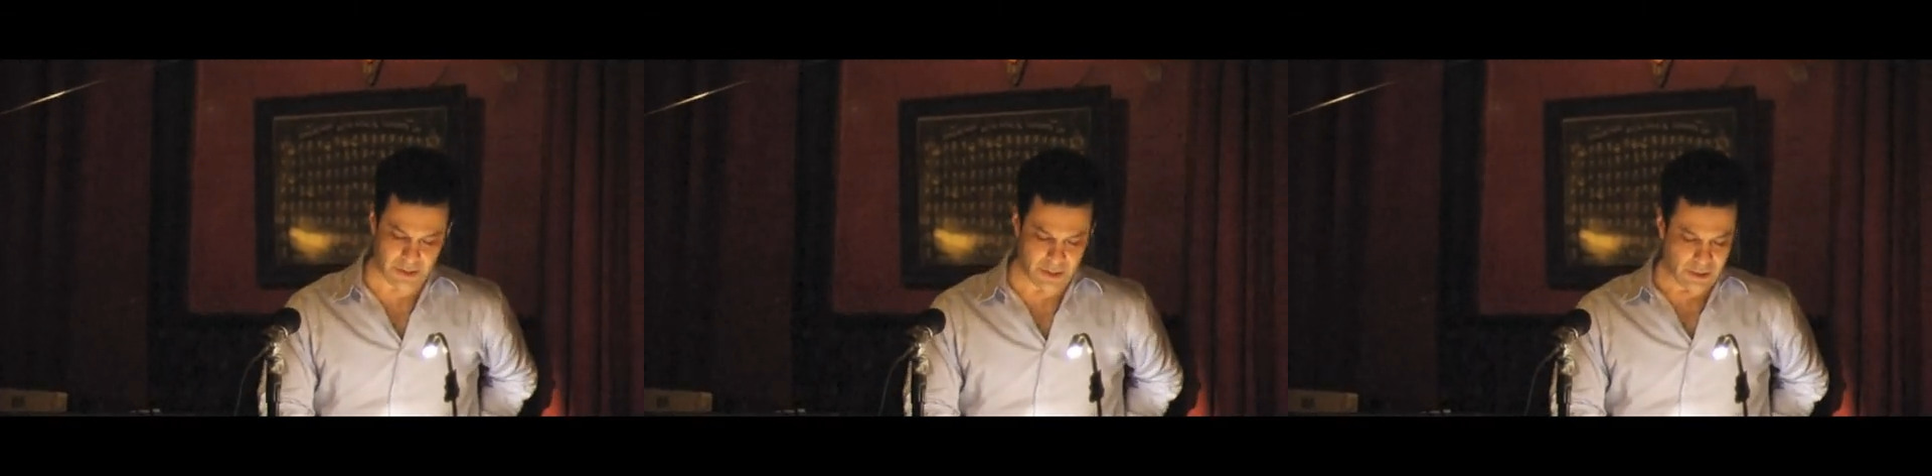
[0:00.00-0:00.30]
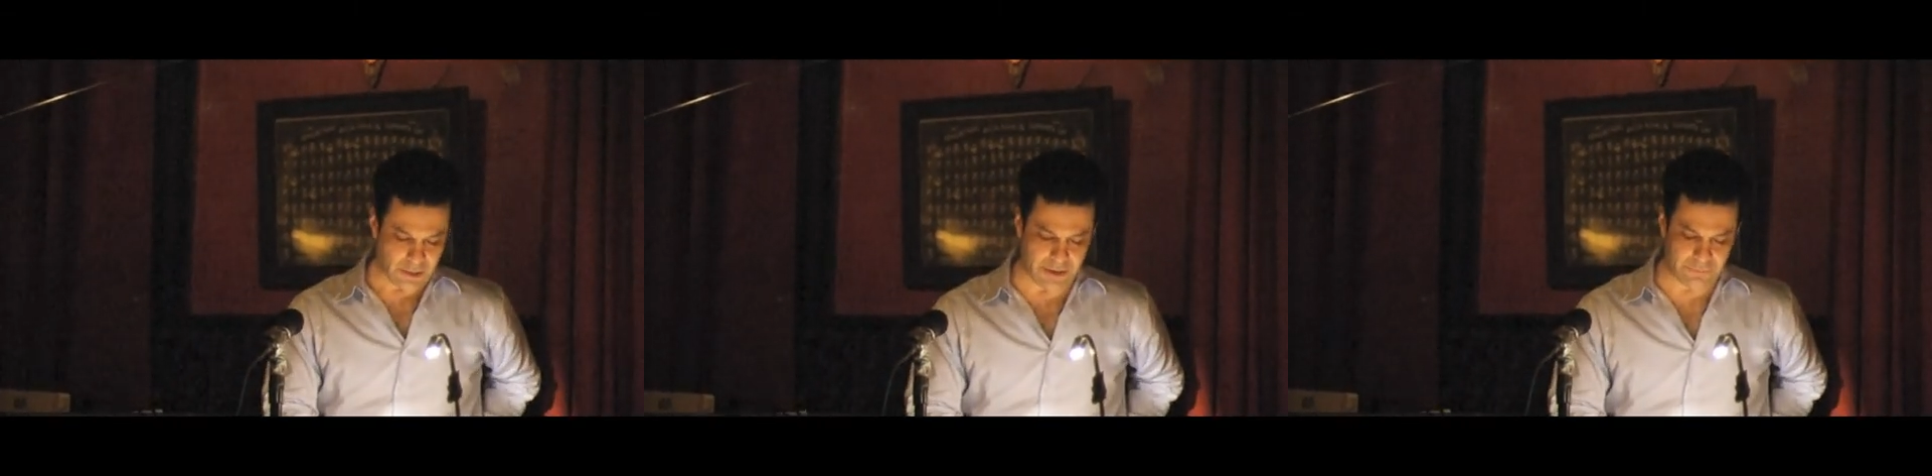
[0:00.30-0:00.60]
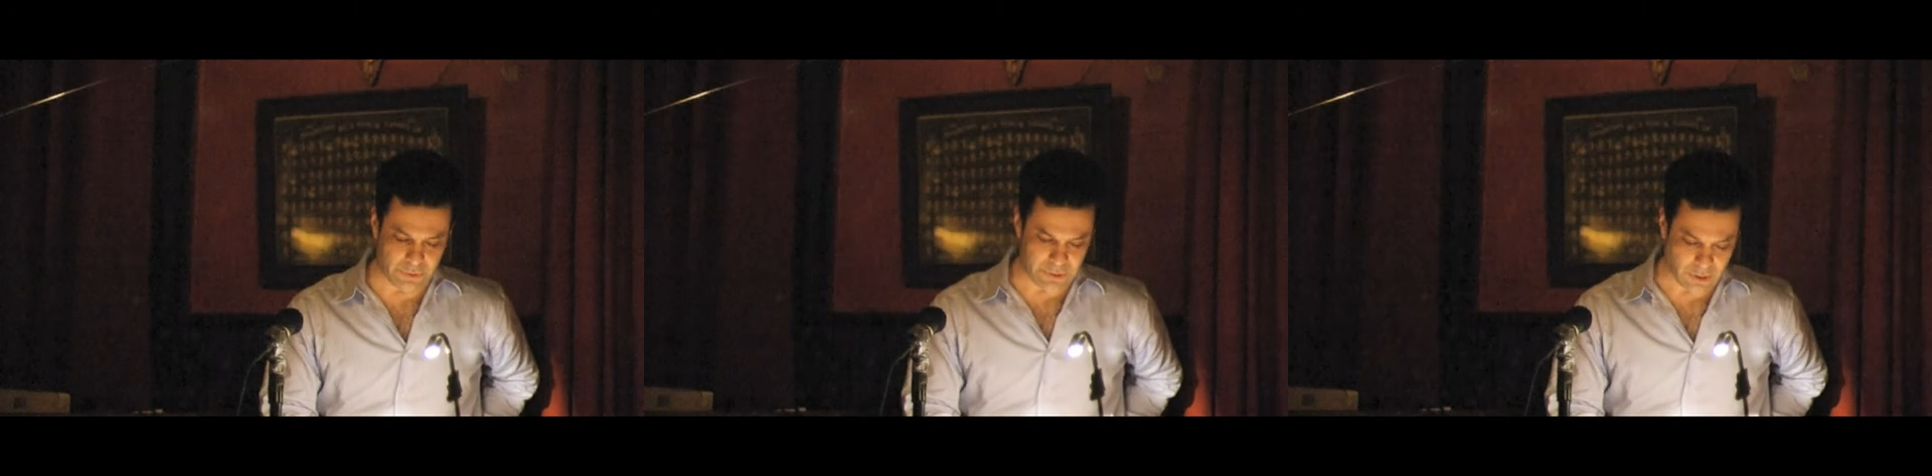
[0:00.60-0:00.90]
life would
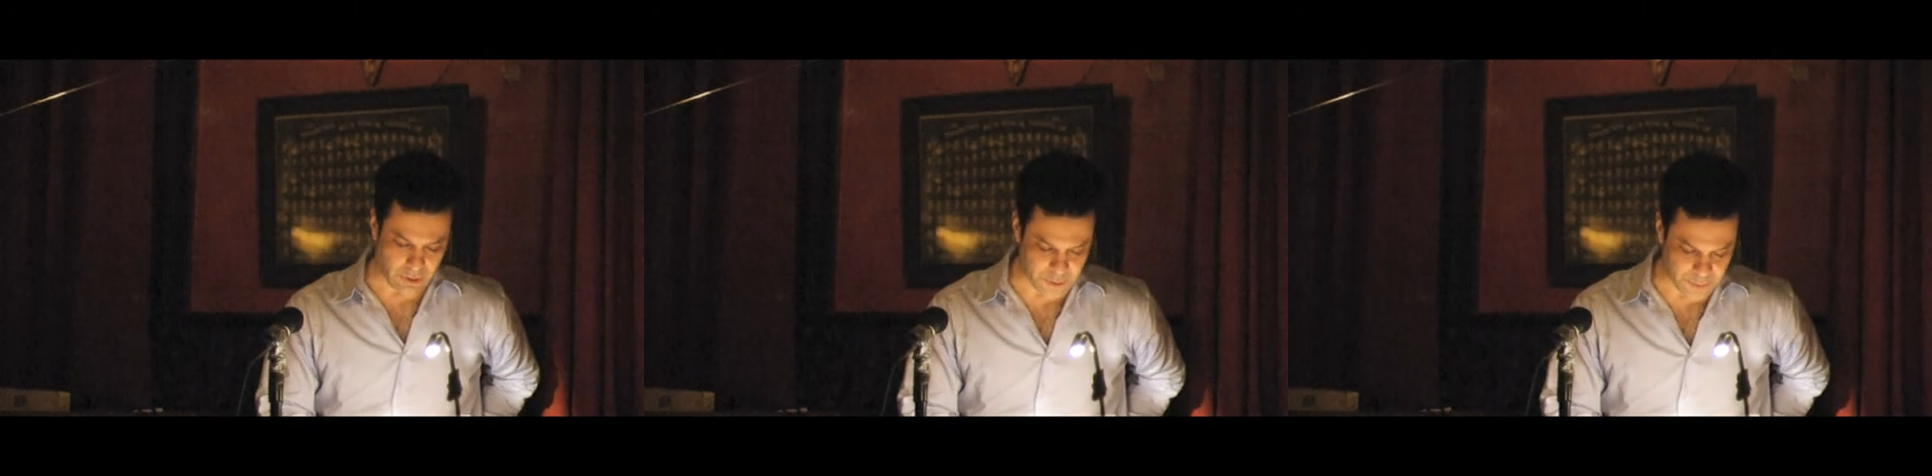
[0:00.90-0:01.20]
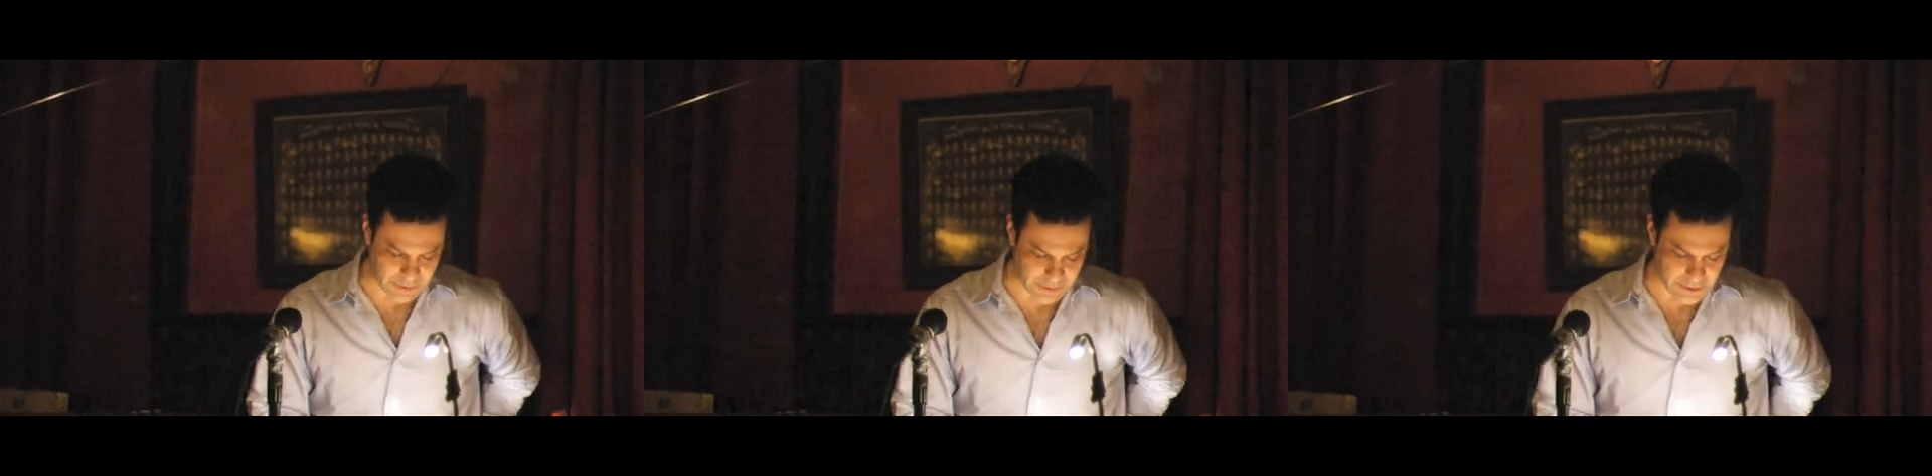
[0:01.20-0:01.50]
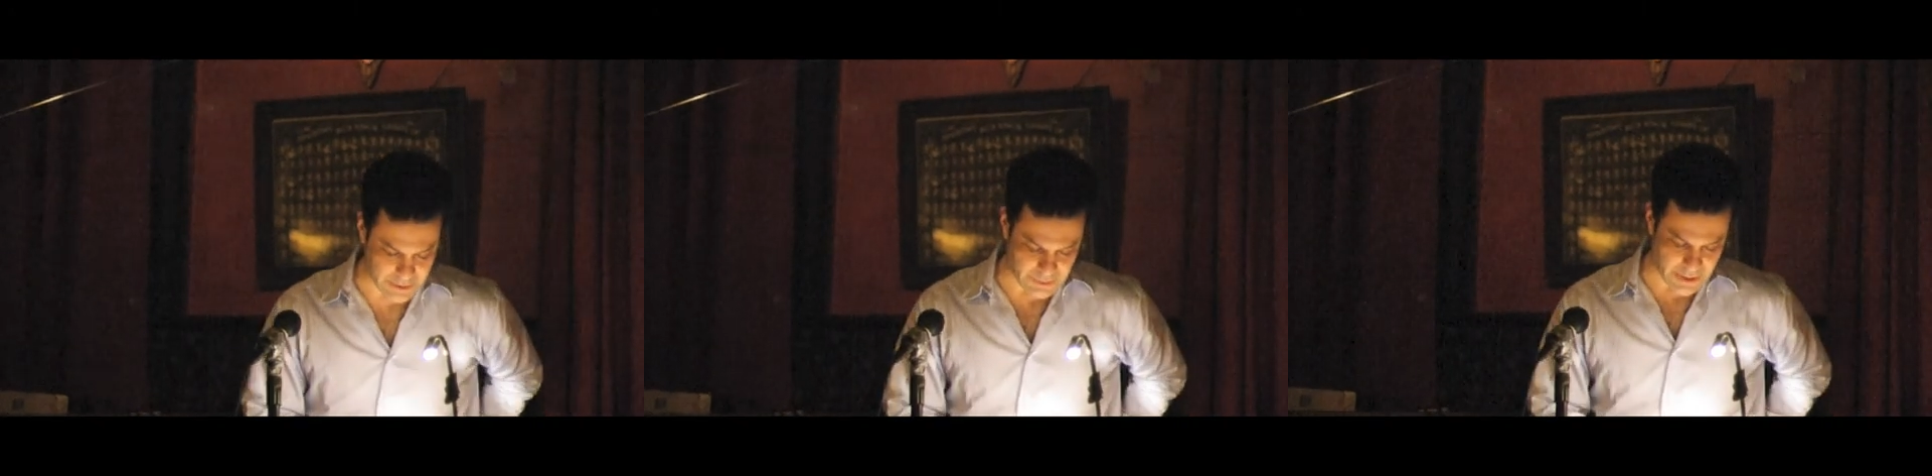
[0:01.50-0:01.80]
ultimately let you
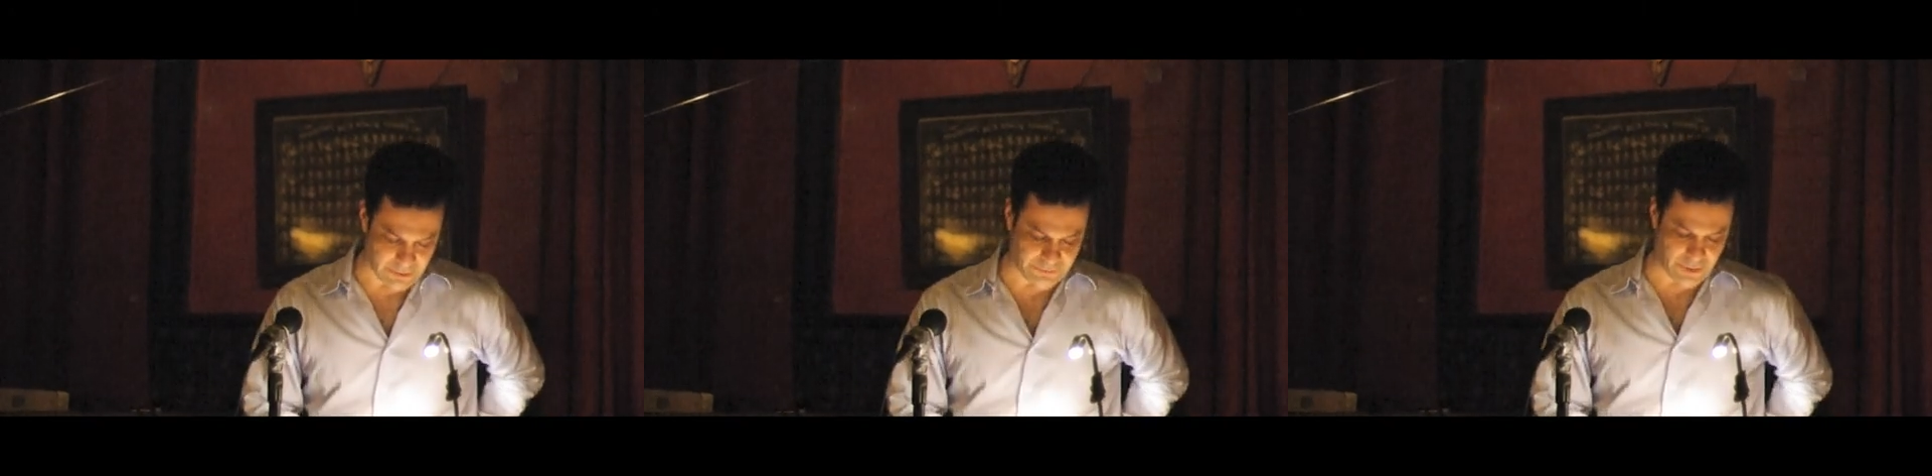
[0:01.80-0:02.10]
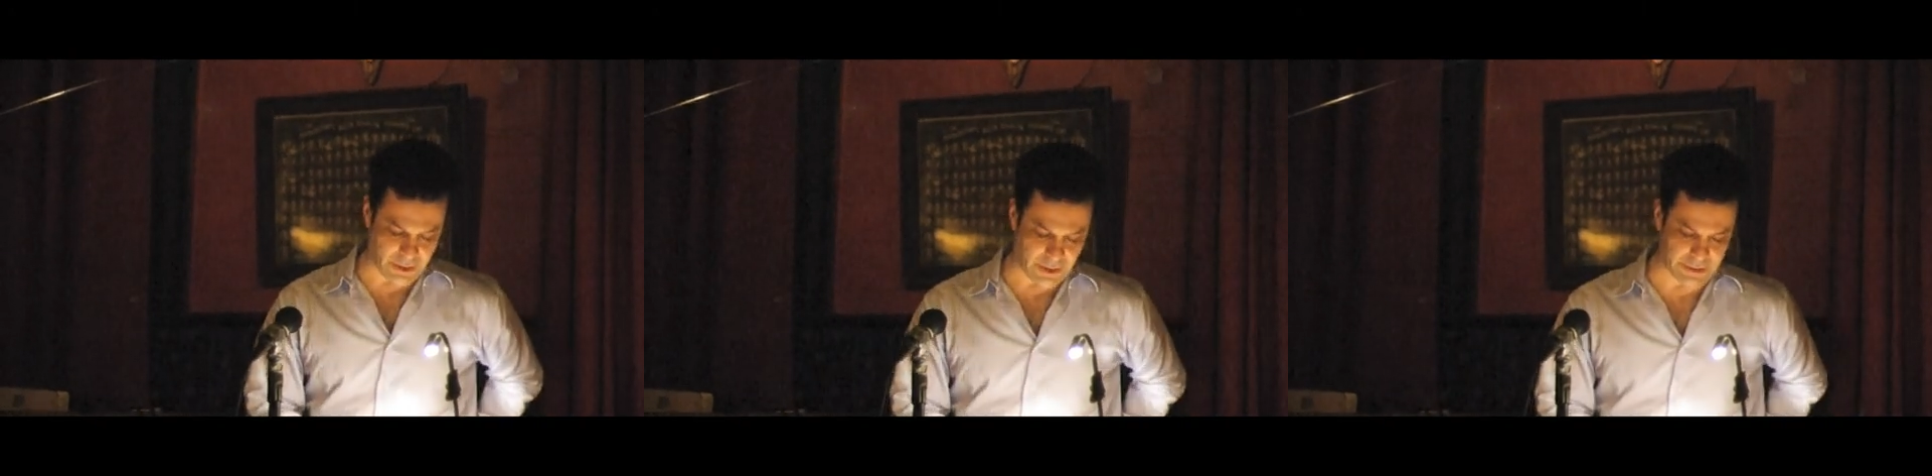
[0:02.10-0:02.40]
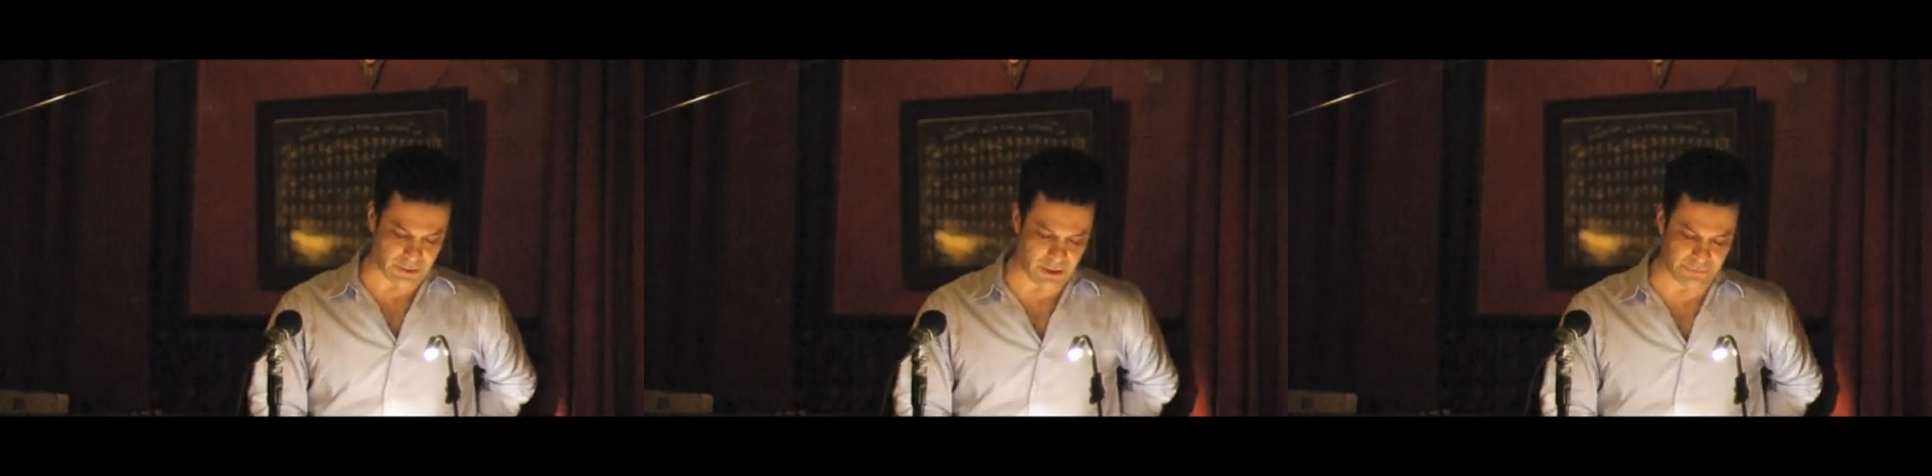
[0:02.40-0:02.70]
down far less
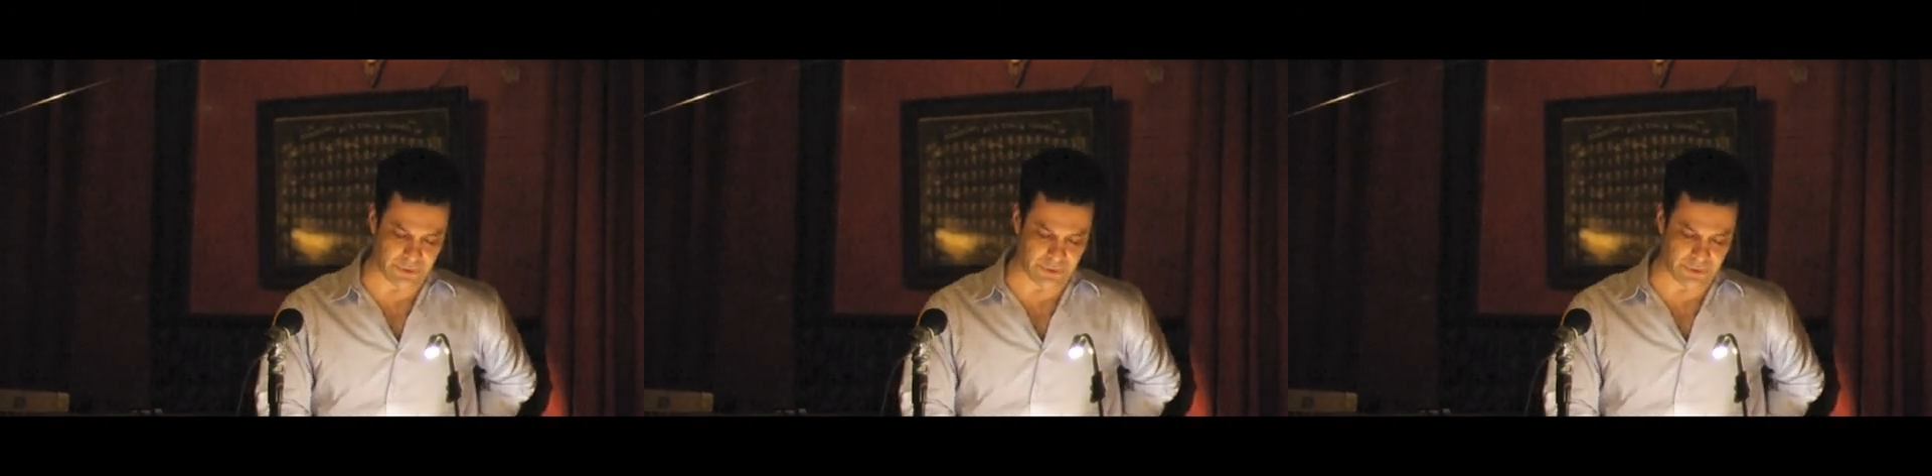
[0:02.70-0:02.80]
often.